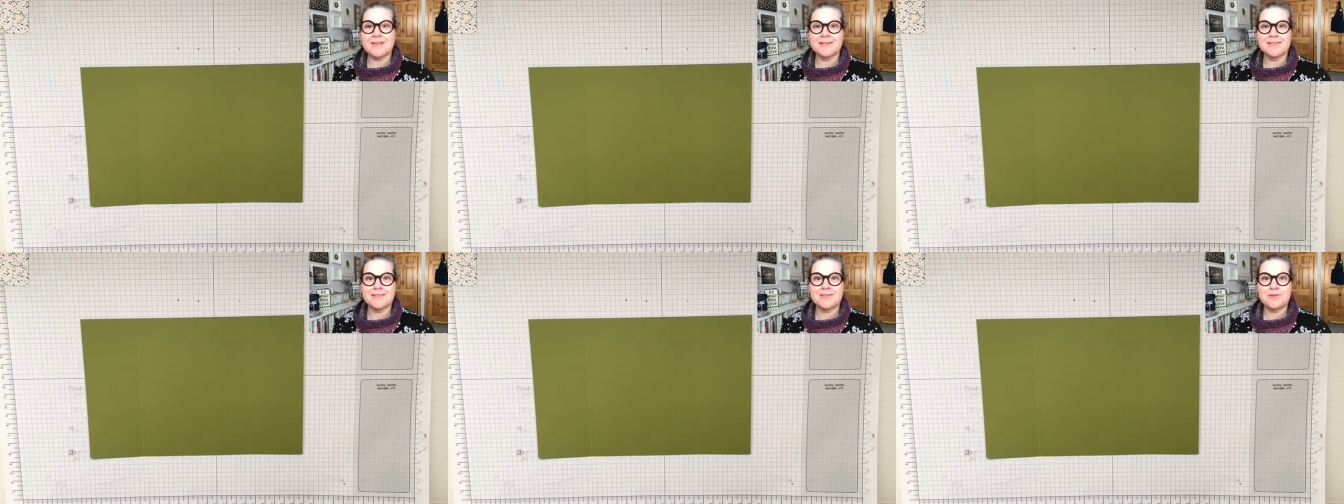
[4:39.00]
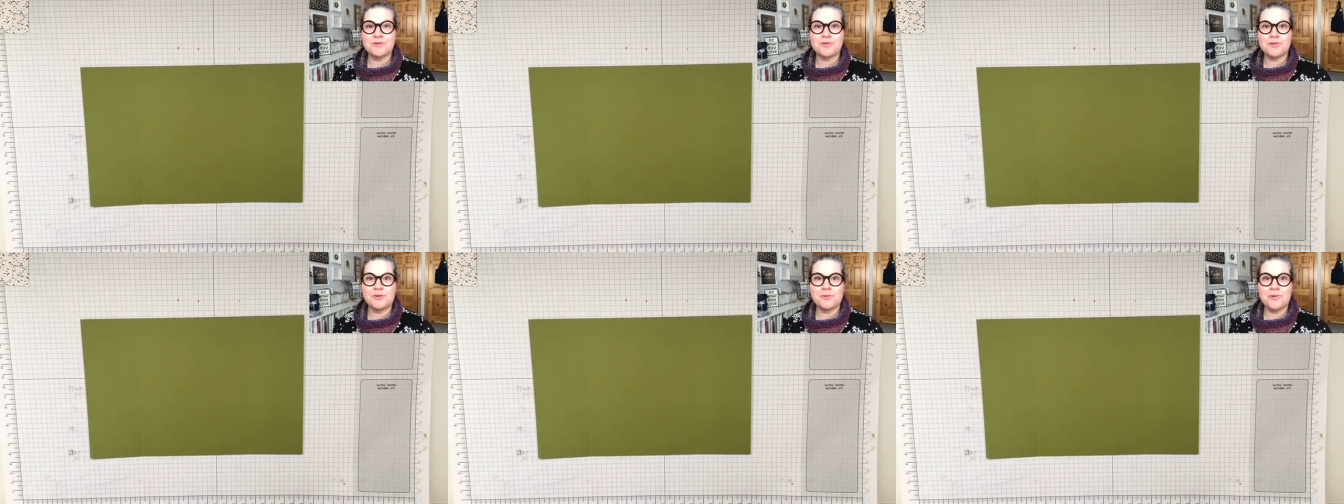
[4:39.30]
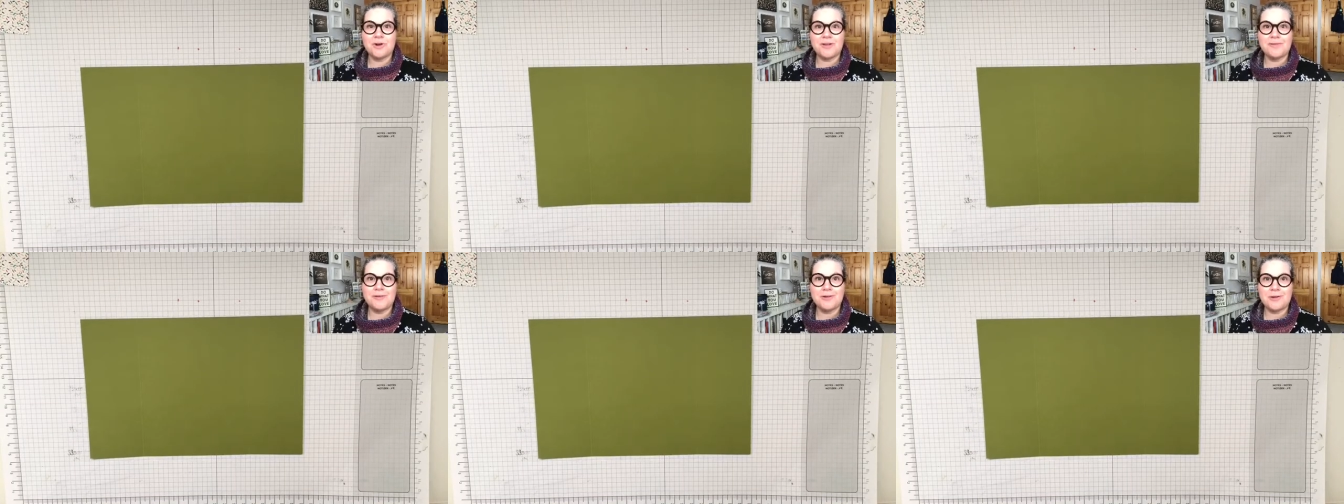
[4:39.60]
so don't
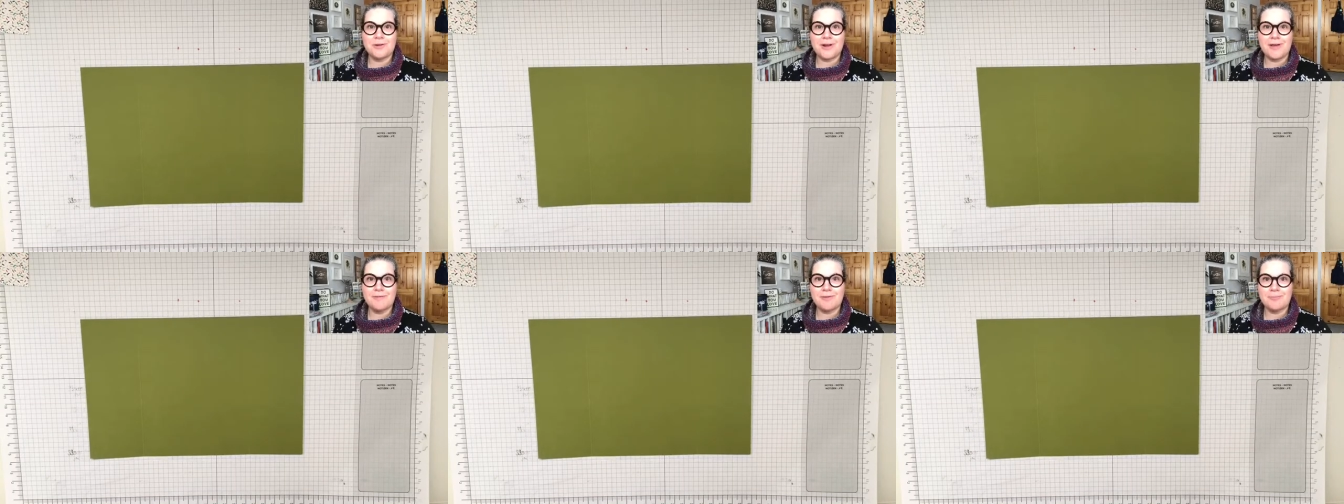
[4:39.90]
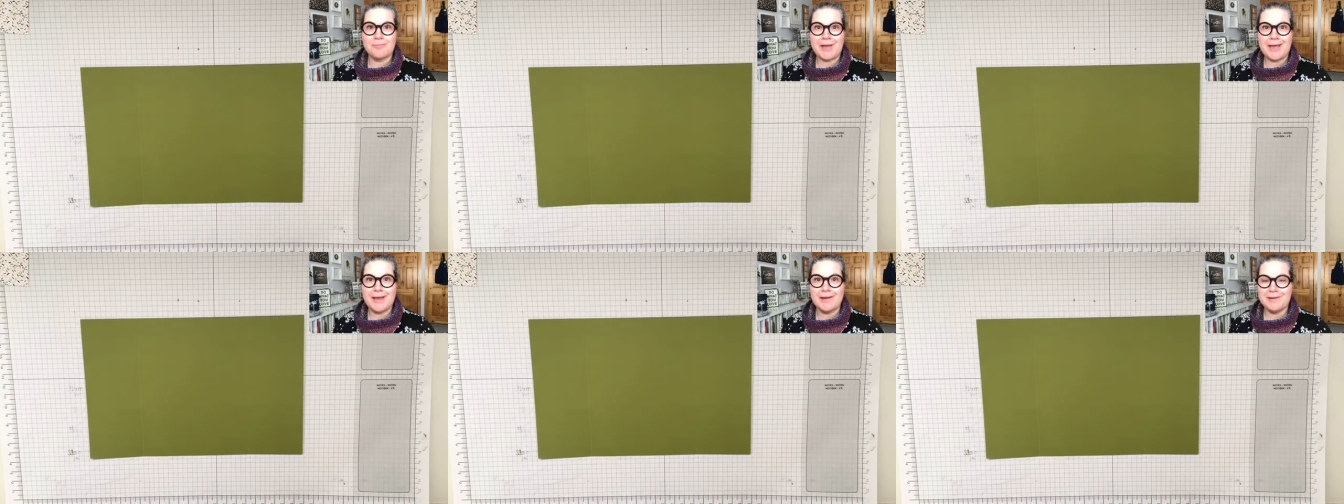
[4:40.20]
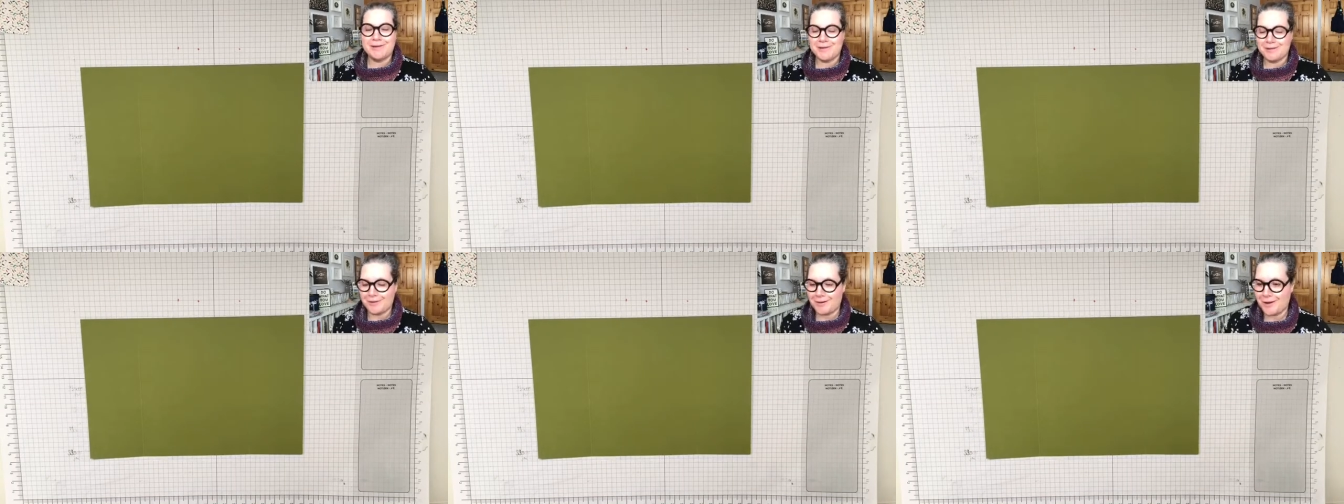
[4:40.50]
worry if you don't have a pen
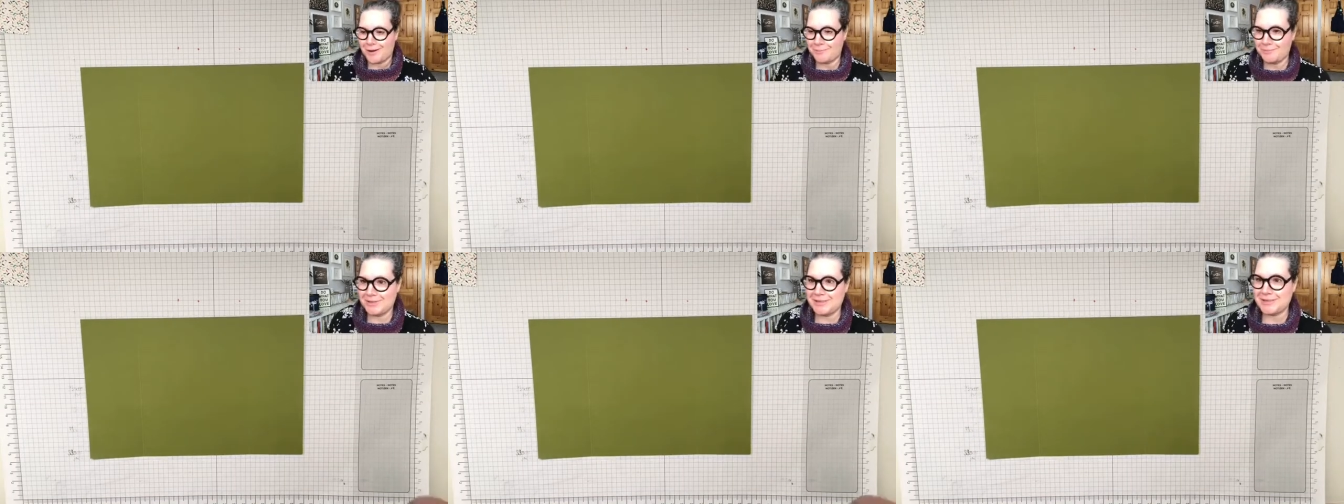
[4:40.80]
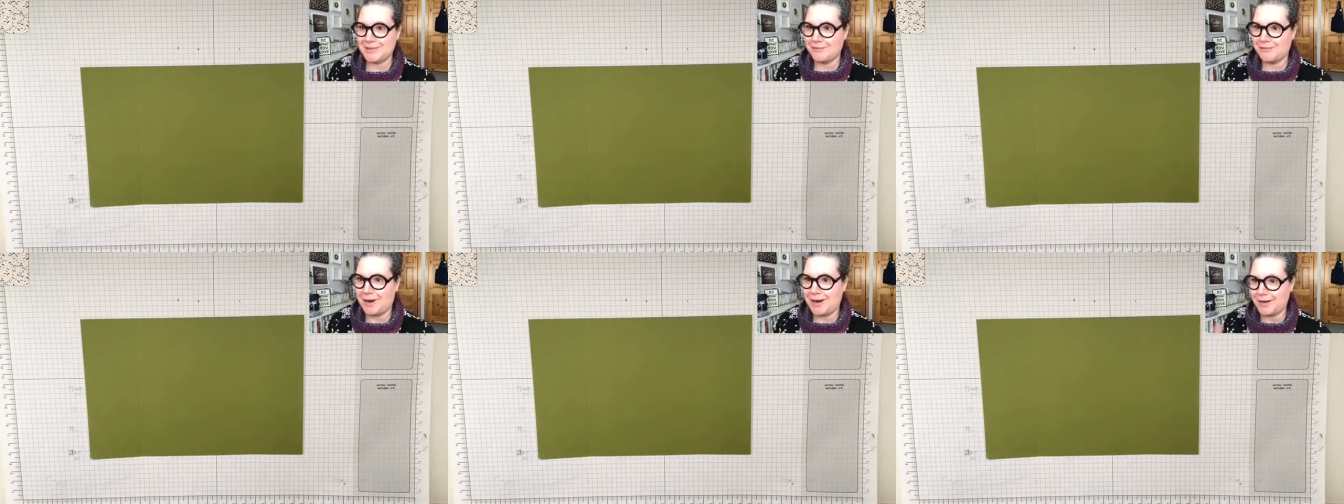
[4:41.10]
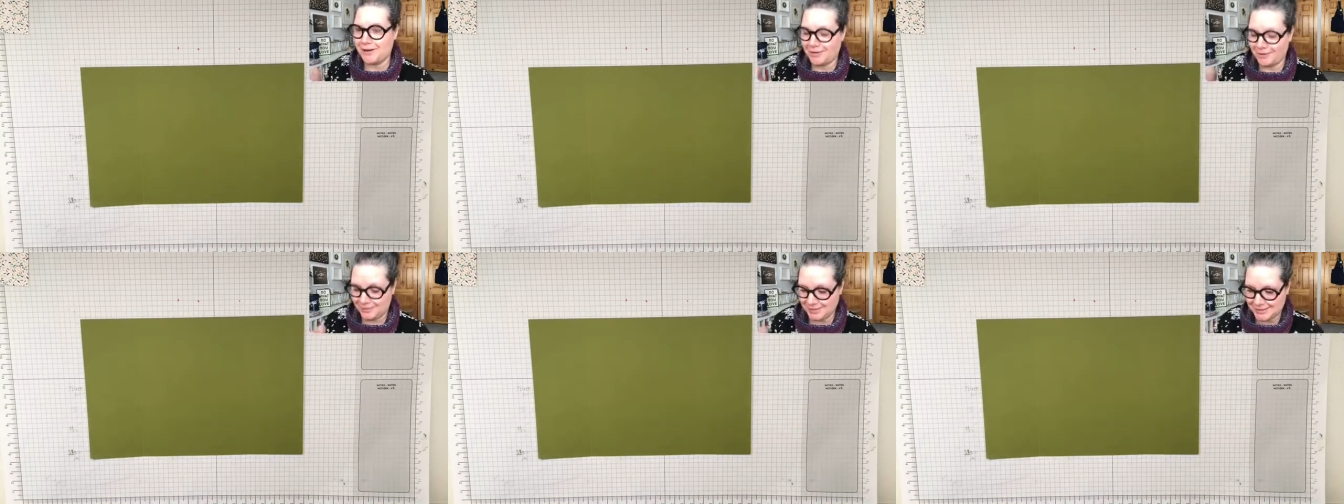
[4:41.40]
and you're not busy
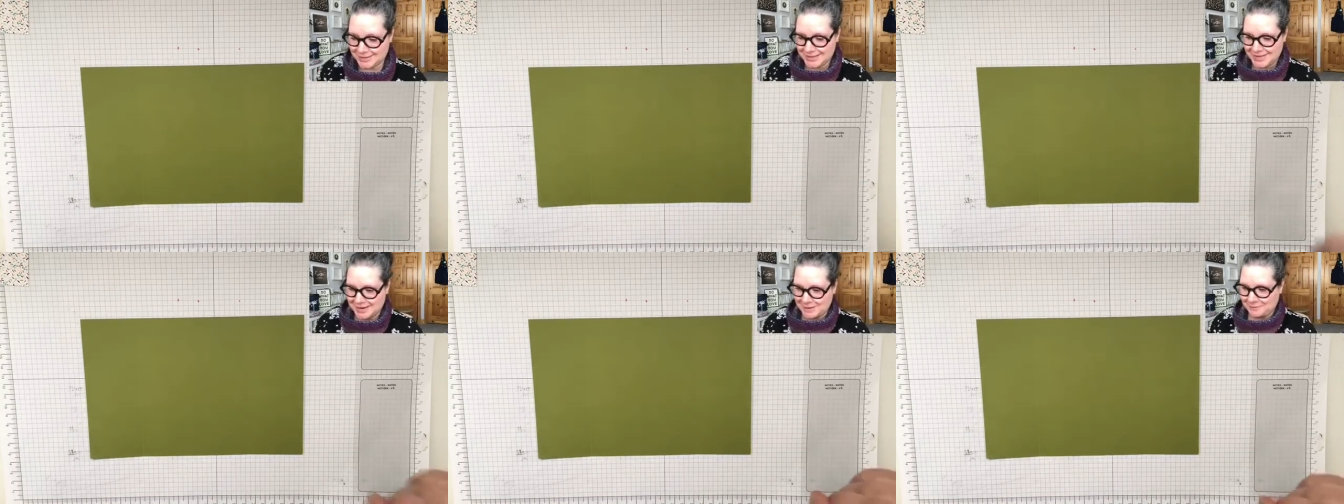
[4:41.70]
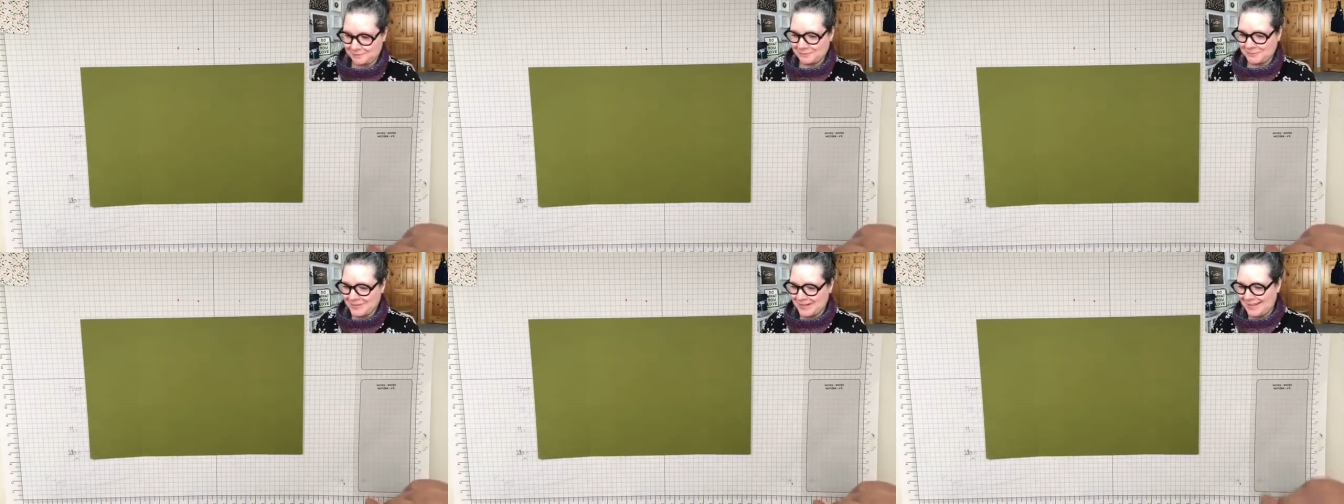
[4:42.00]
writing all this down.